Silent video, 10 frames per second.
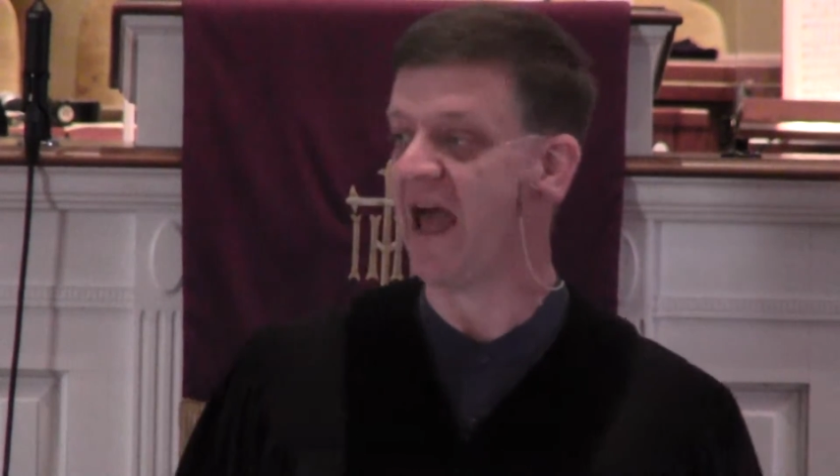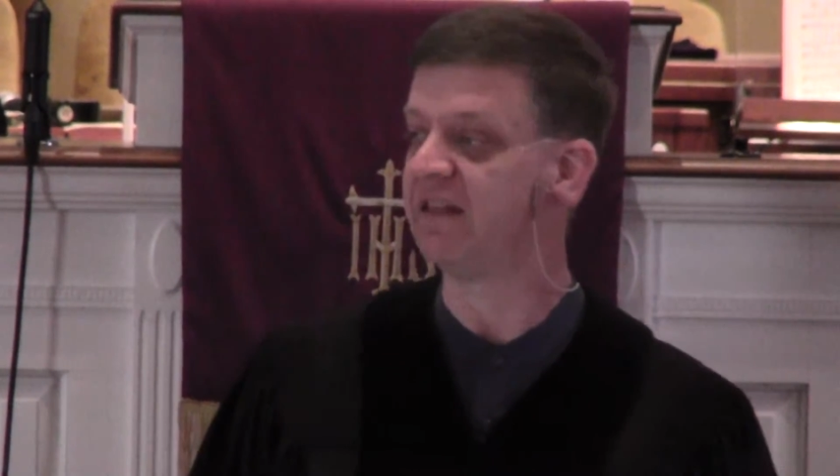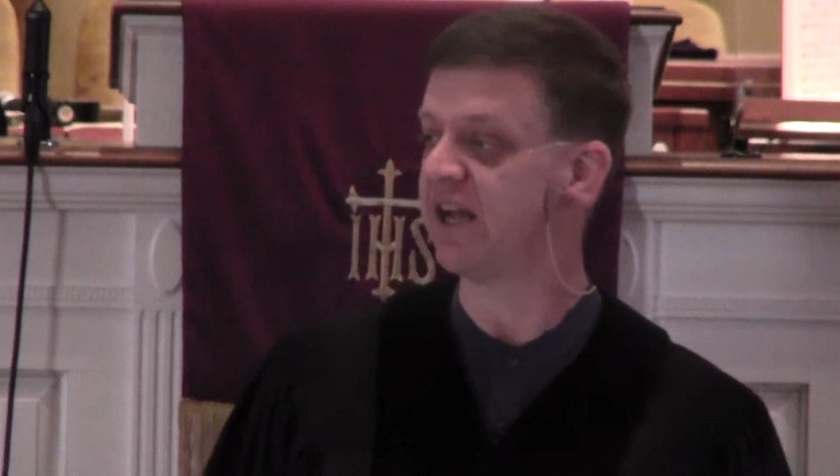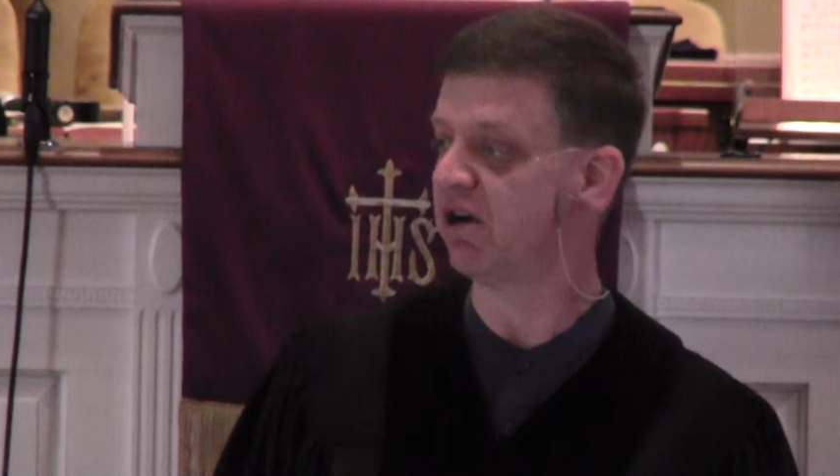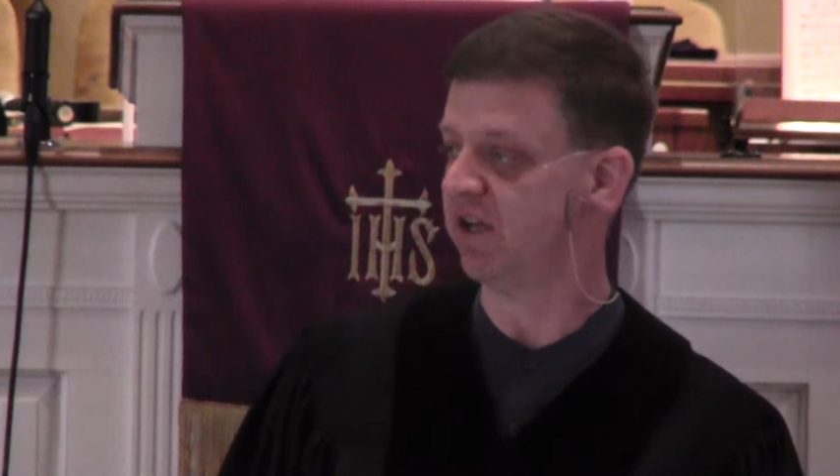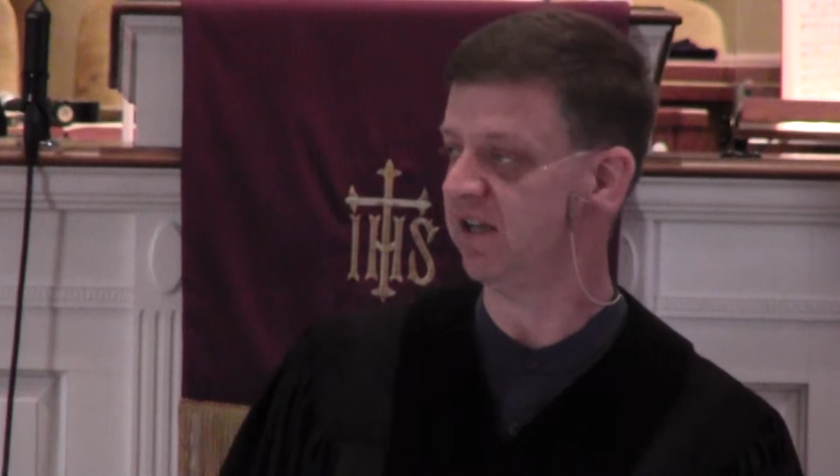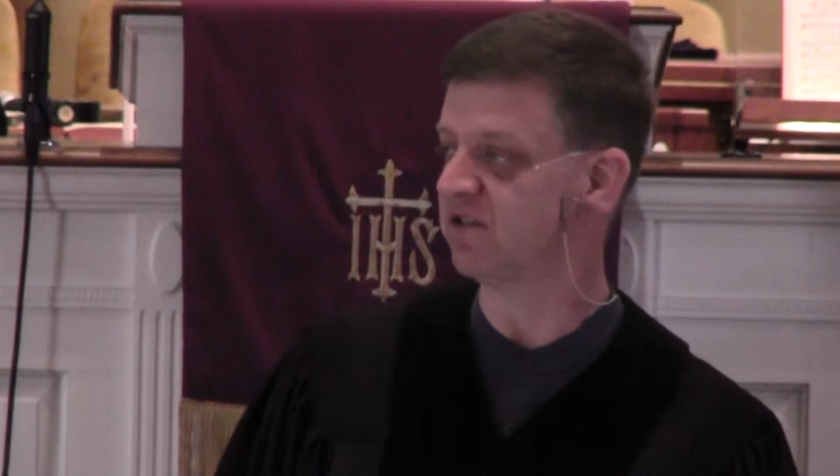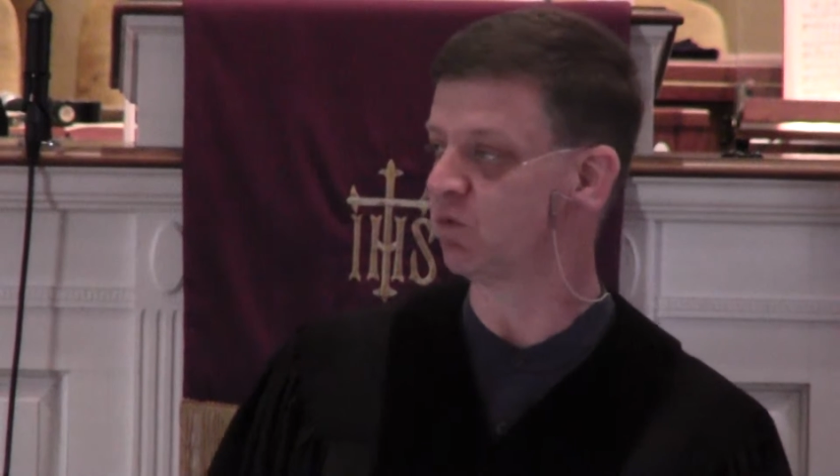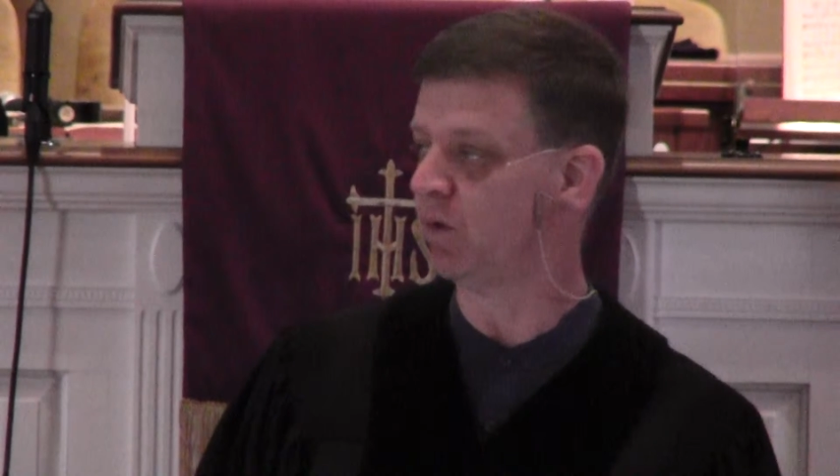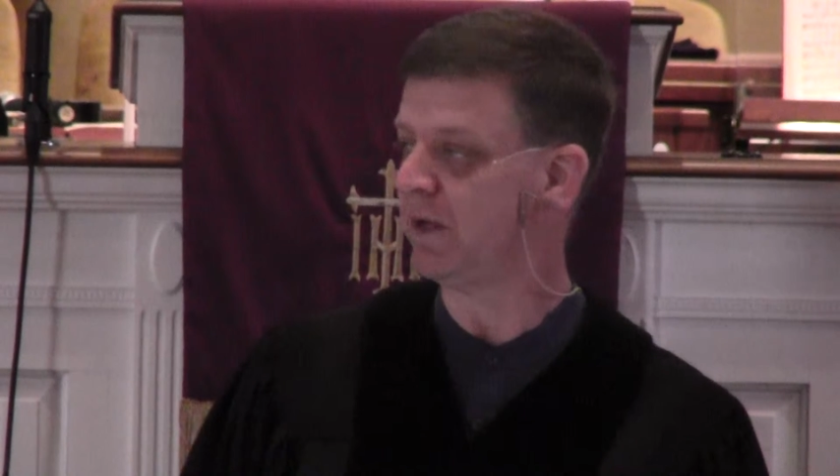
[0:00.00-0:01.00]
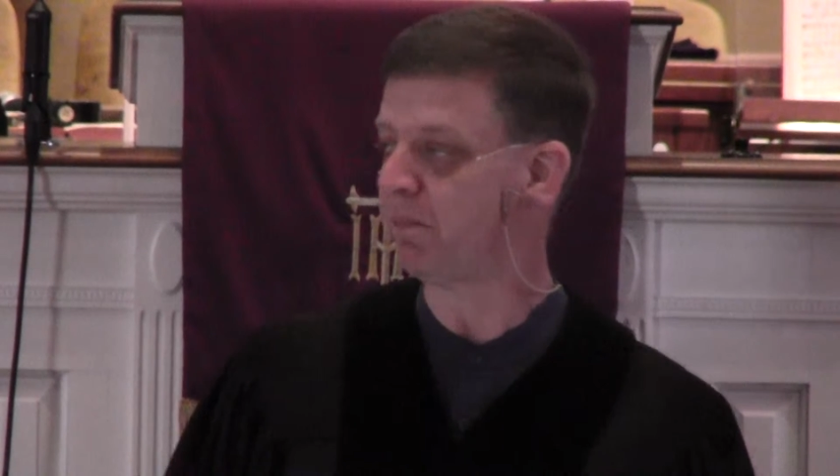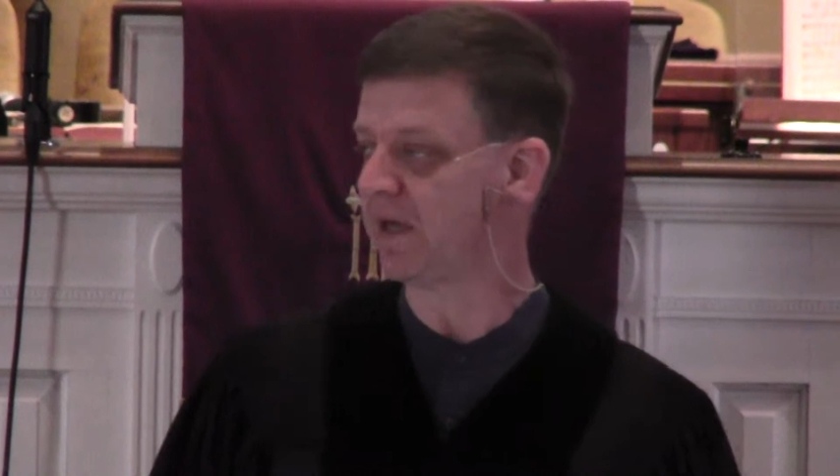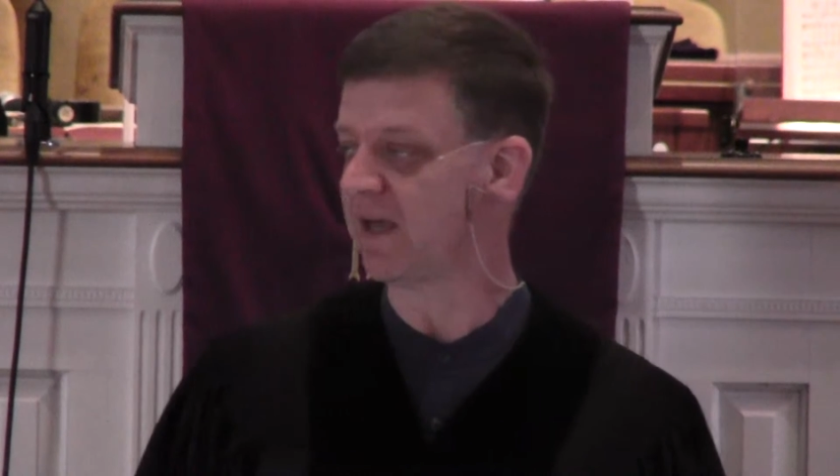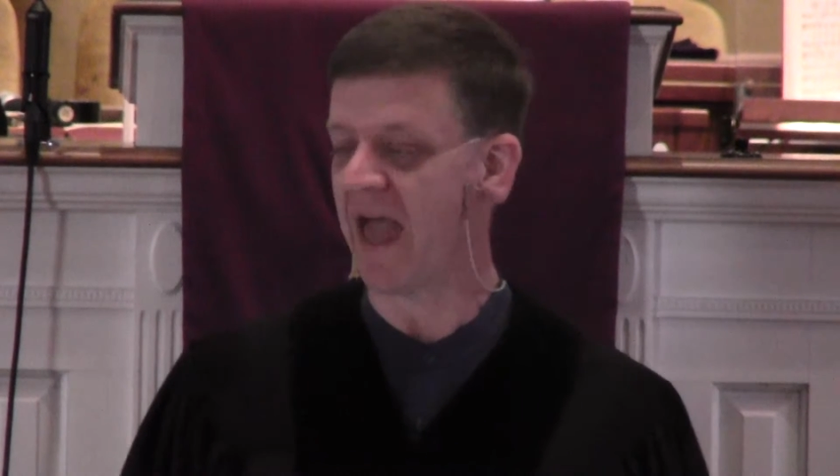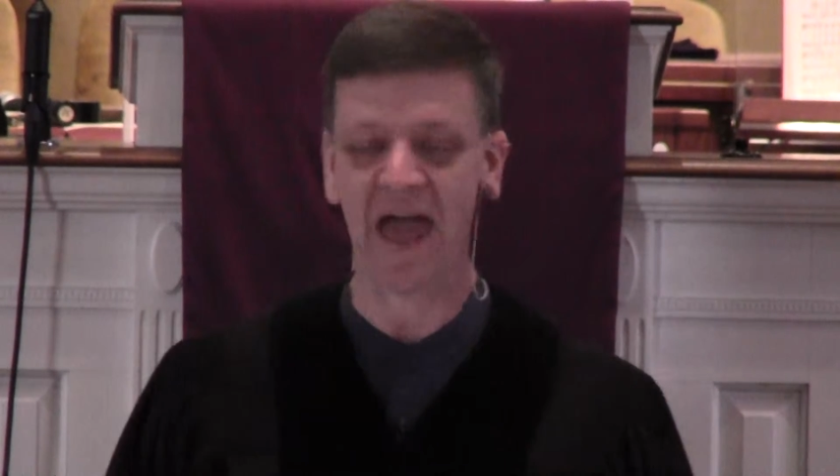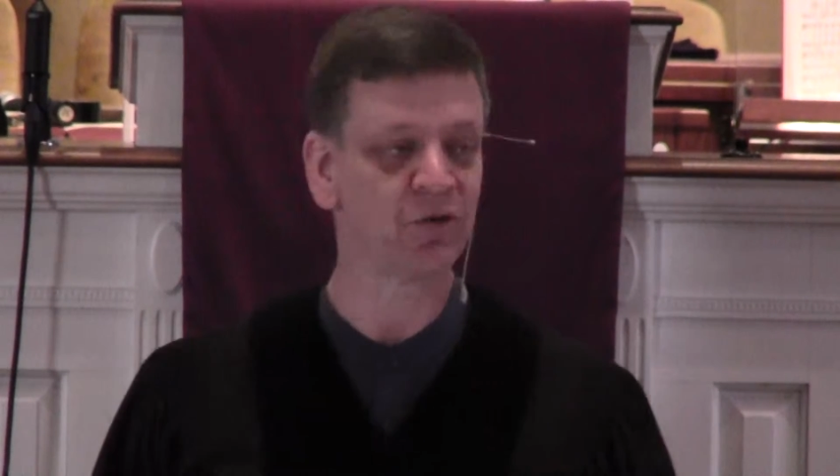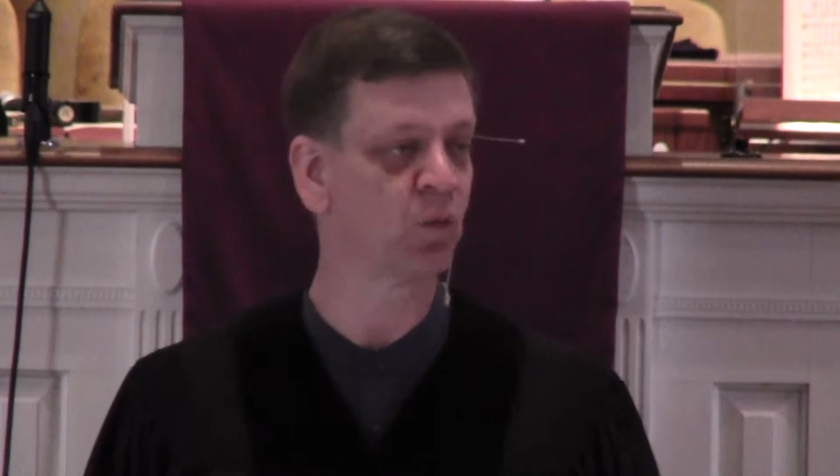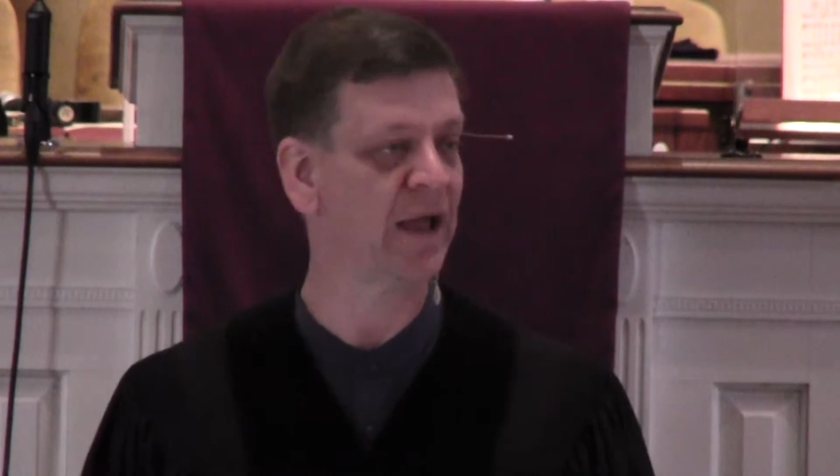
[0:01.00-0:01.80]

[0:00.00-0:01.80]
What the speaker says: and there is weeping and